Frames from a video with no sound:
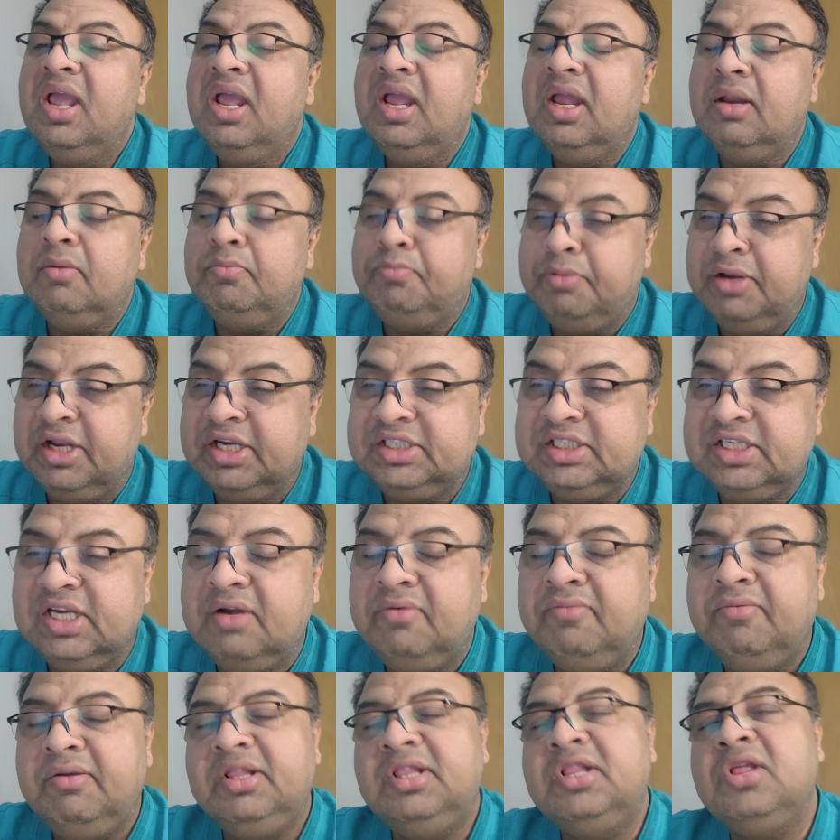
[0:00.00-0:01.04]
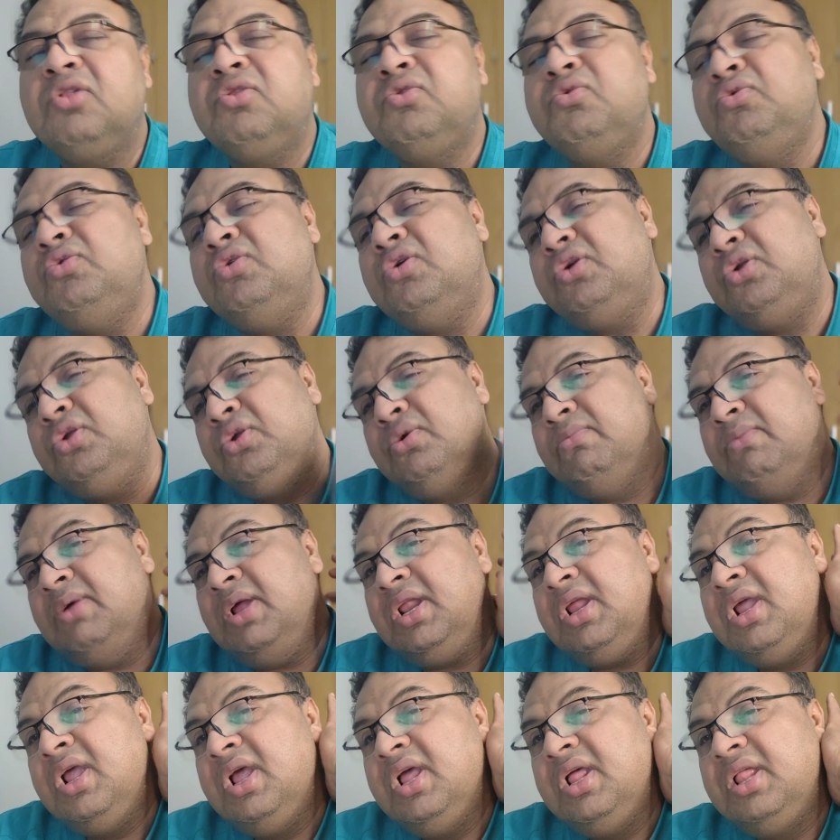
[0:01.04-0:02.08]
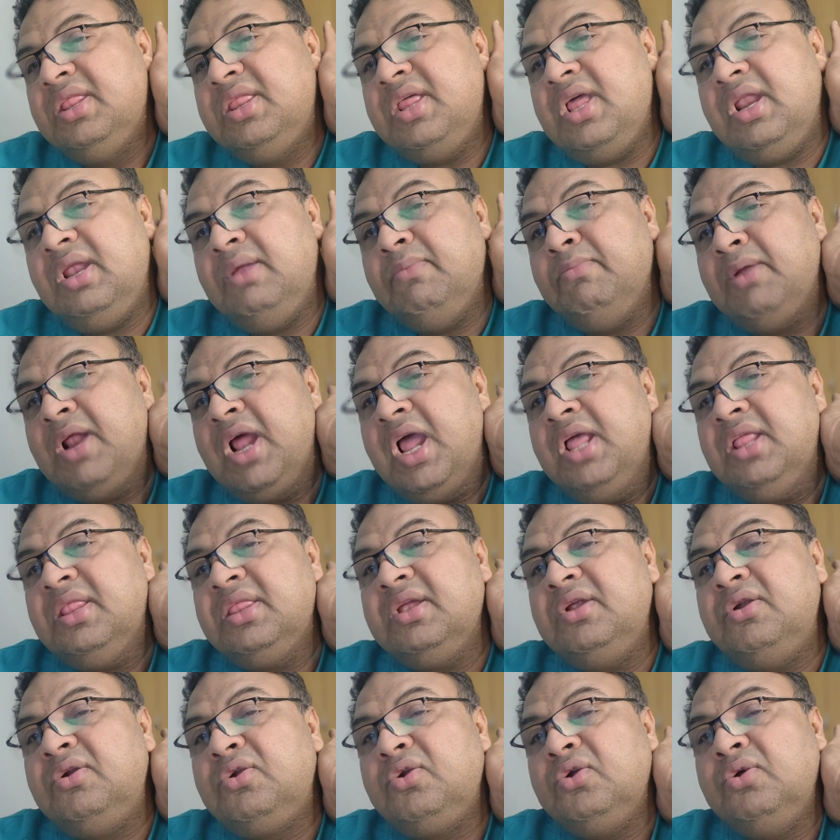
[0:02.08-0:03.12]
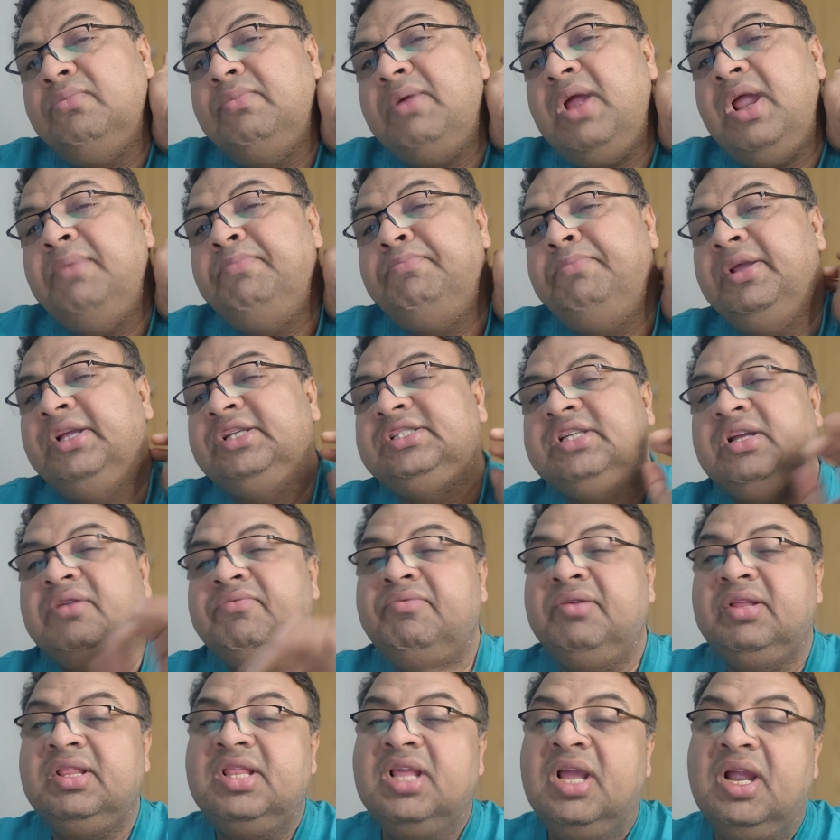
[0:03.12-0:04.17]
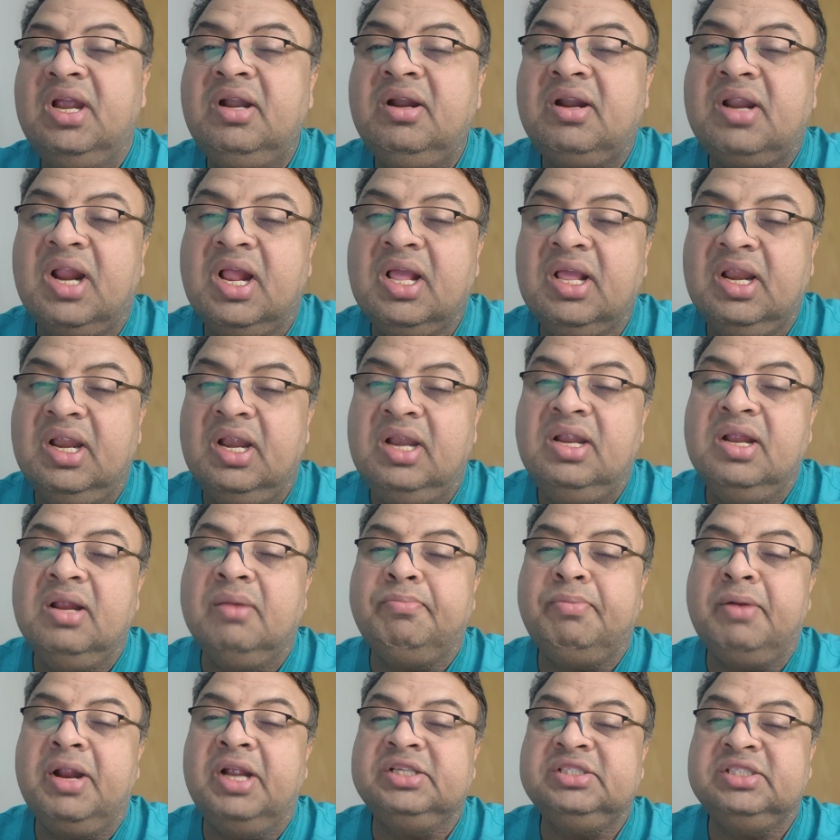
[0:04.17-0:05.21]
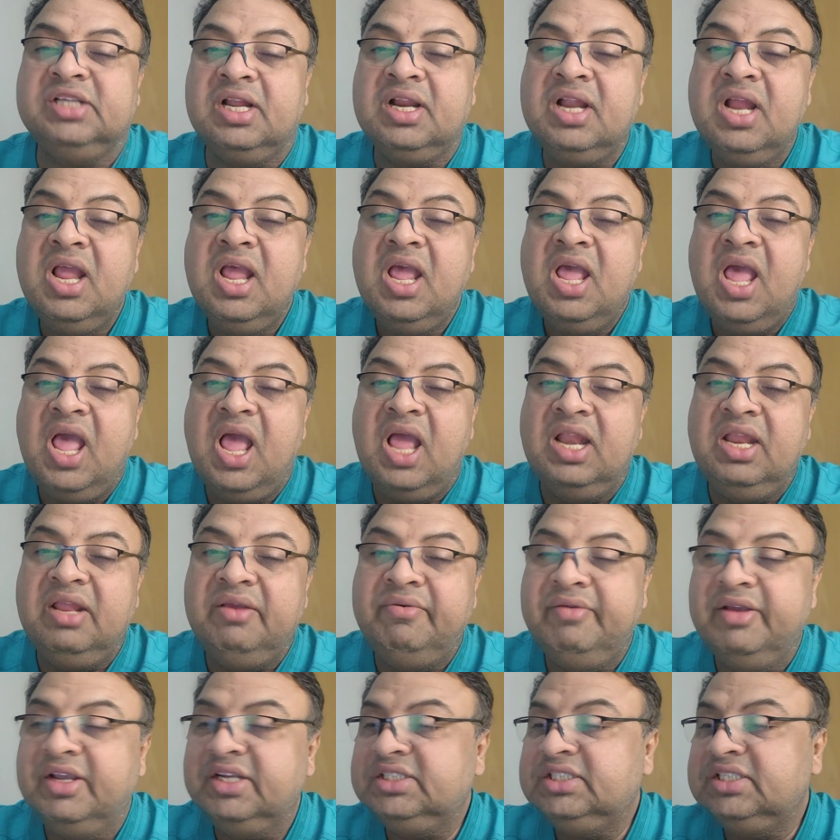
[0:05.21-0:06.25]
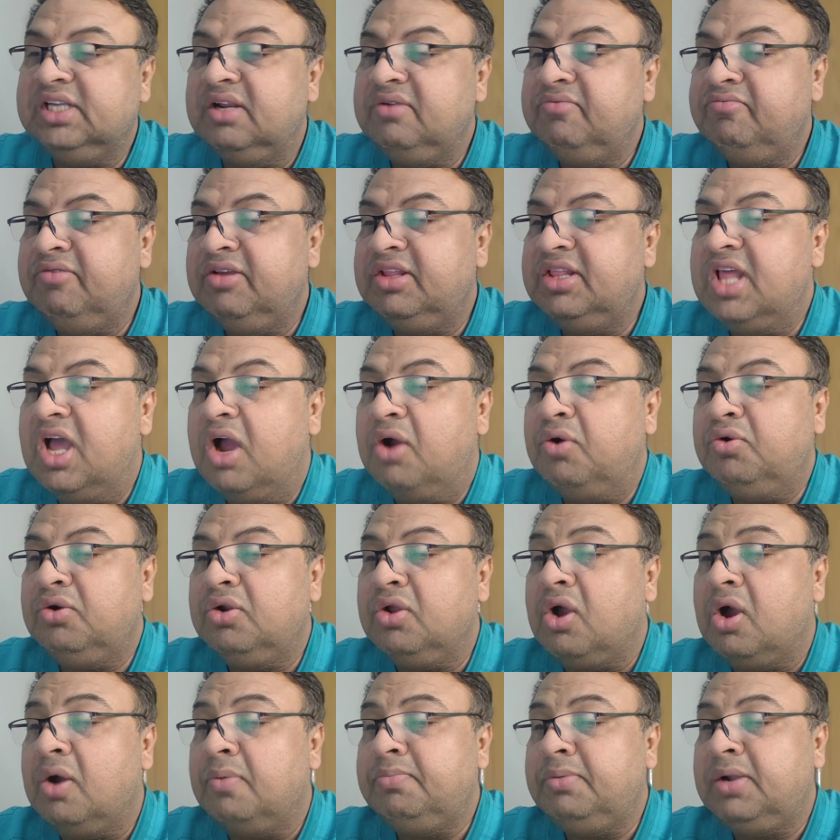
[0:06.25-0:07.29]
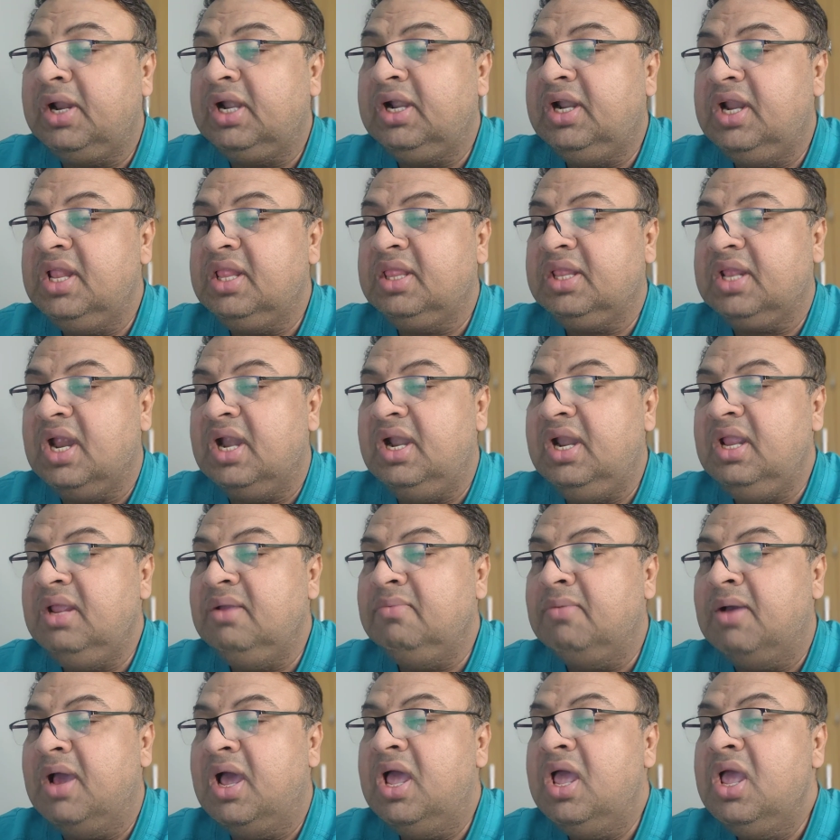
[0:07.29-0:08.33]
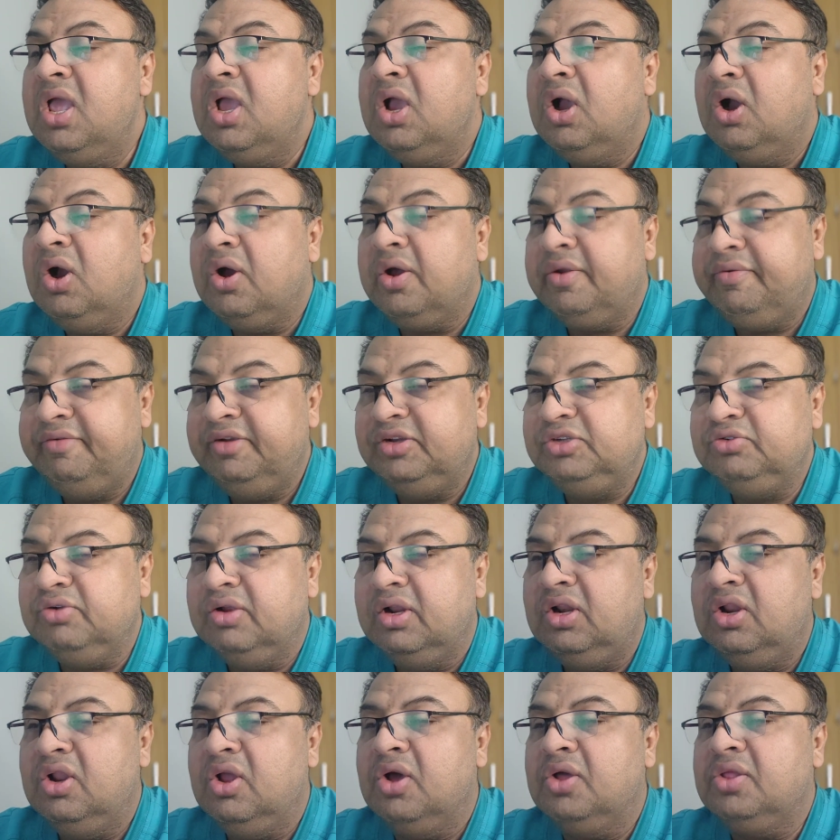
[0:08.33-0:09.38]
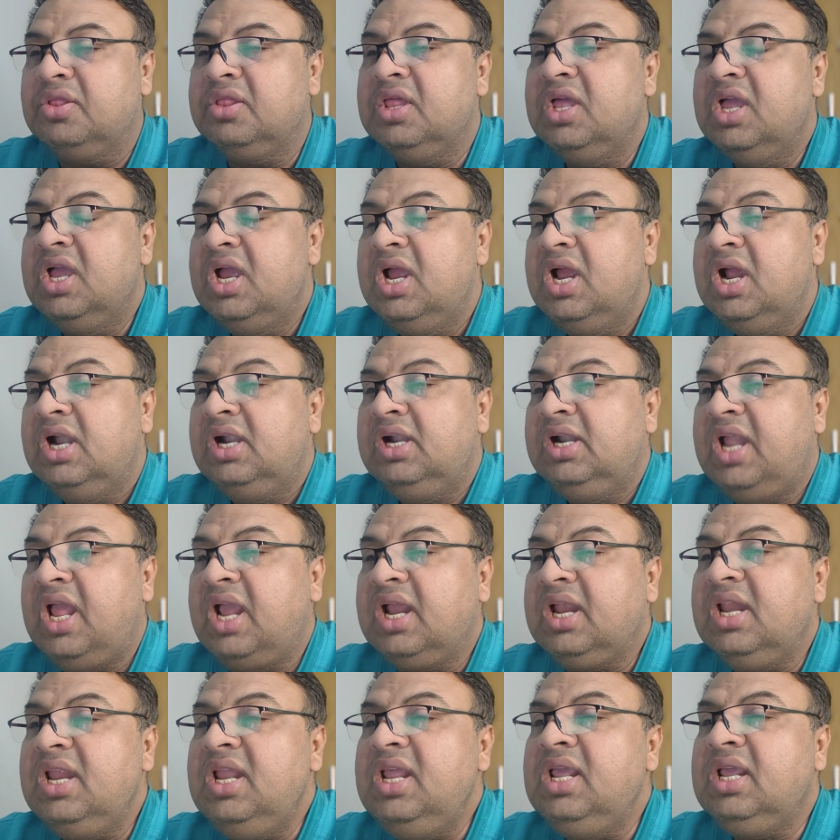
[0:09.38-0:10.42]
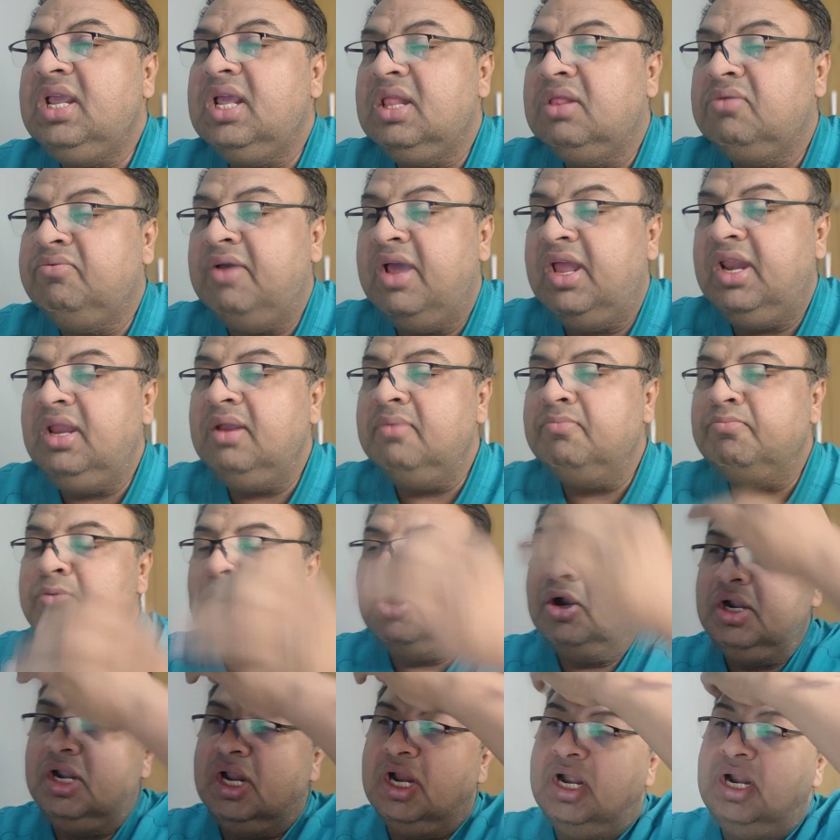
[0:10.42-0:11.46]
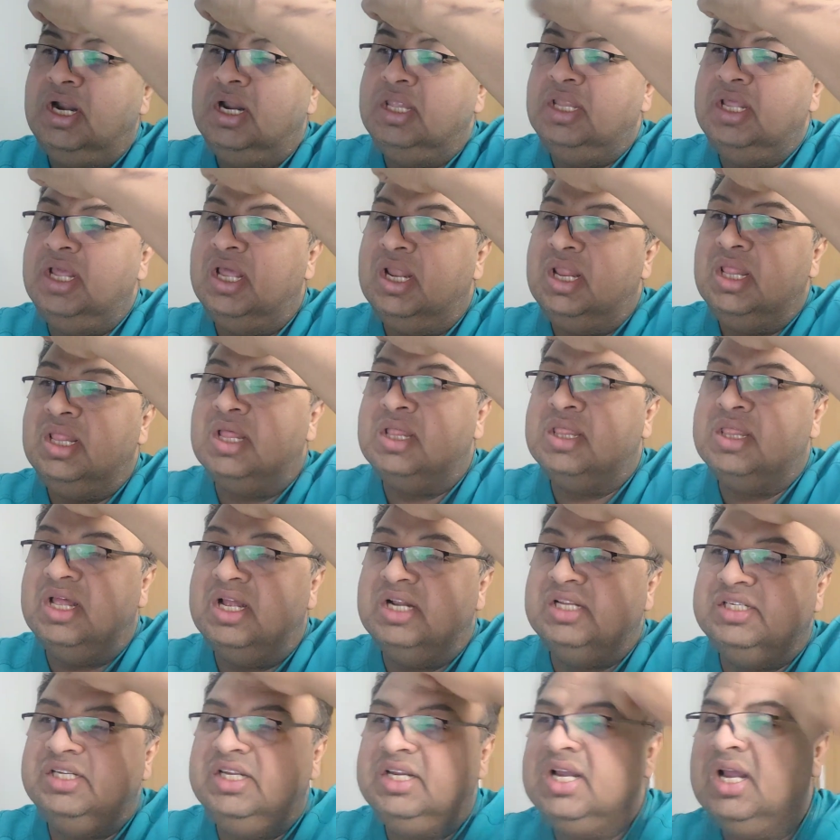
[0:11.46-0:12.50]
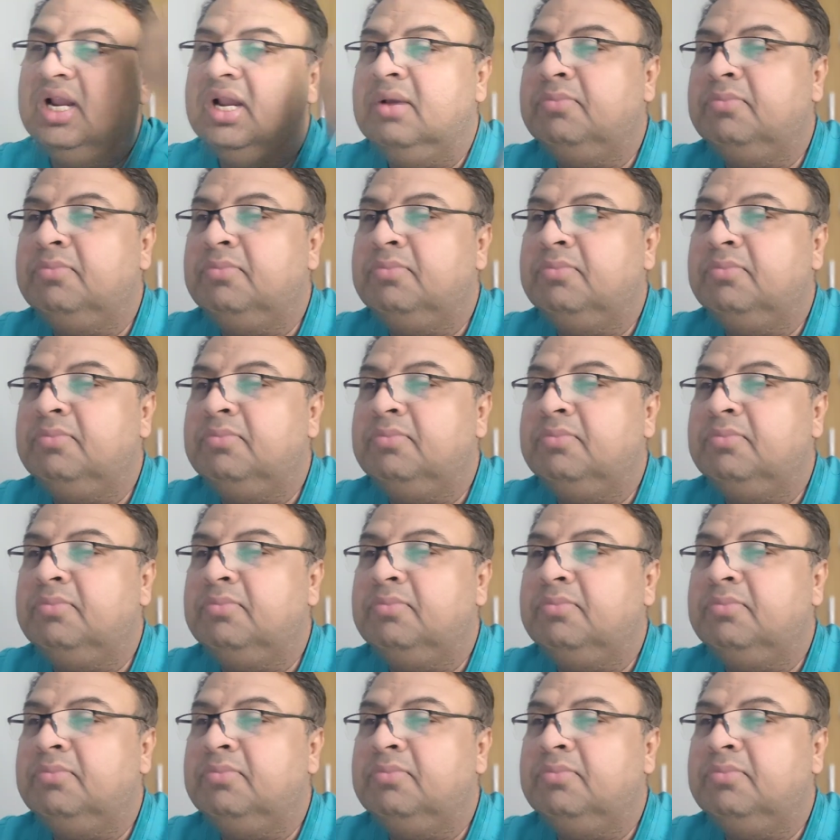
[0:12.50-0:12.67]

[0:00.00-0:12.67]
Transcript: in patient with the pseudotumor cerebri syndrome and patient with the intracranial pressure elevation without optic disc edema or visual loss. Technique is very important. There is a surgical